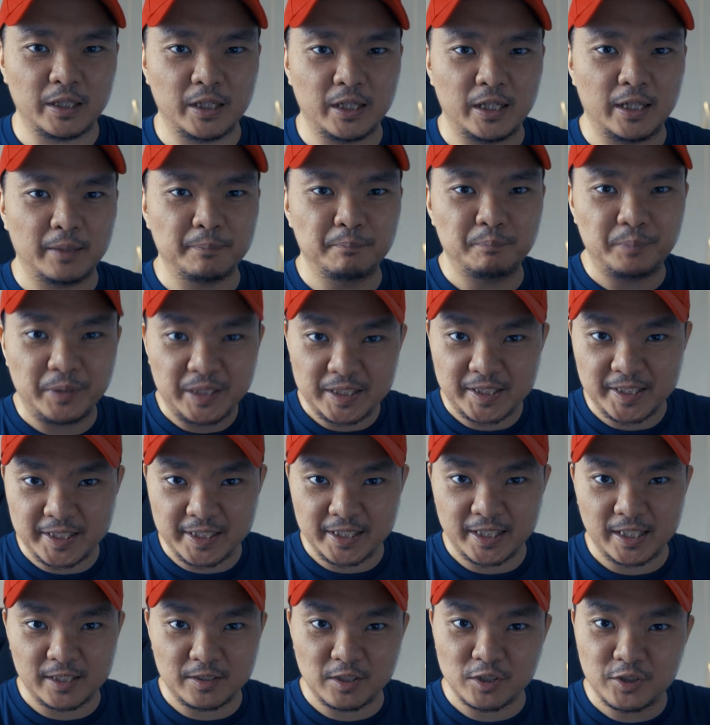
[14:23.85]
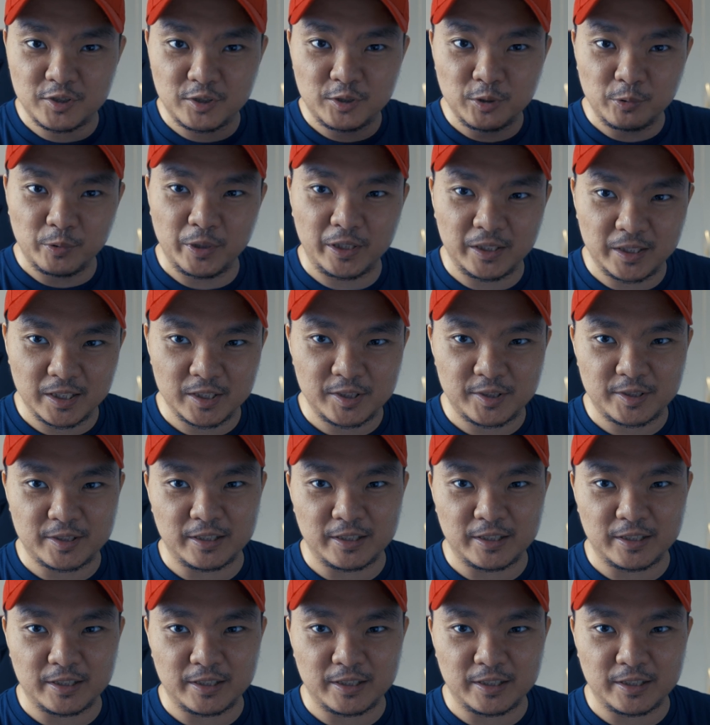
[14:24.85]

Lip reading: And PCS is doing this